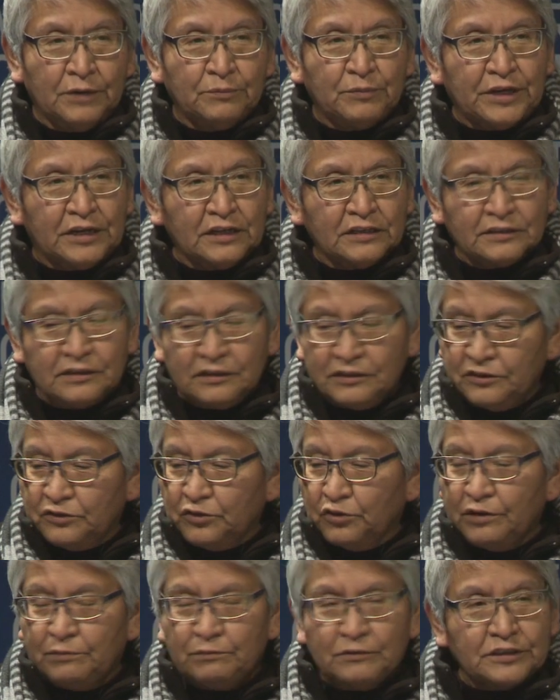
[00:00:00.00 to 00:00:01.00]
because the
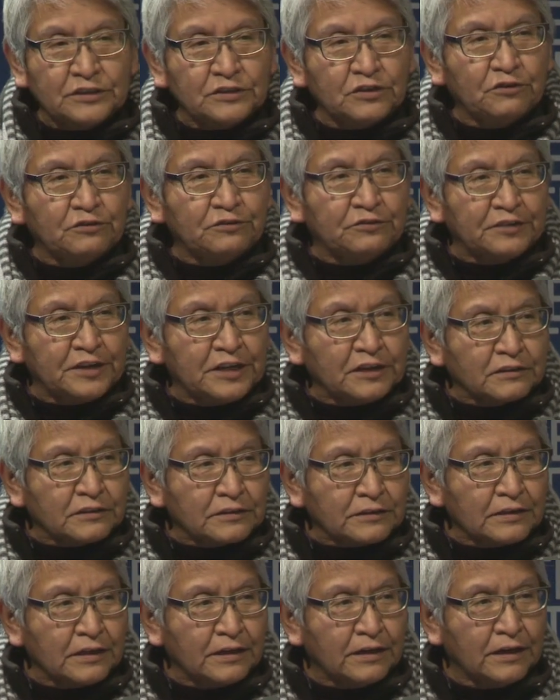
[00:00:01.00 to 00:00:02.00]
storm was so
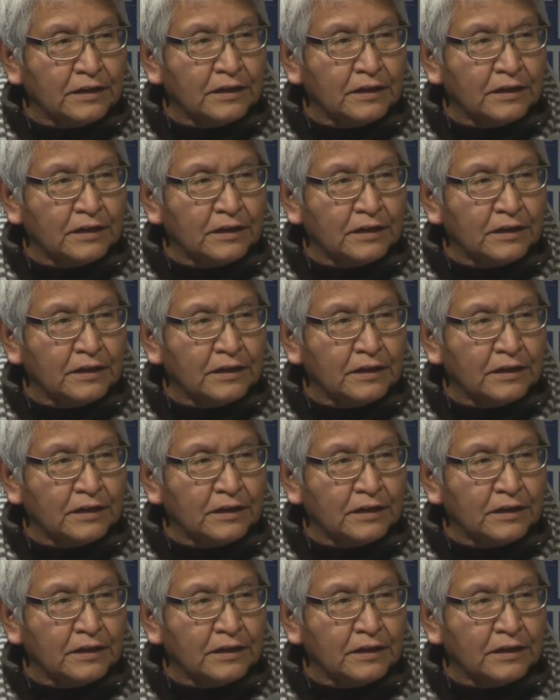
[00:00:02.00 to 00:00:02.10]
fierce.